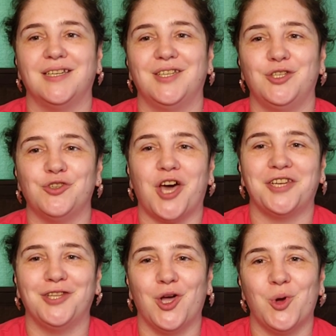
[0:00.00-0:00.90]
you're not
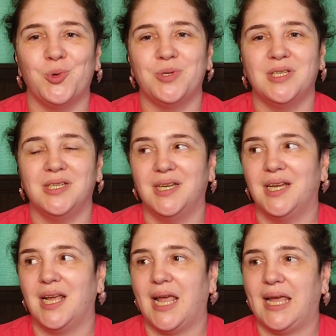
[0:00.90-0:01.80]
alone,
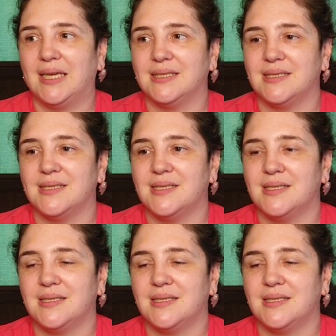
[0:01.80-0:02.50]
and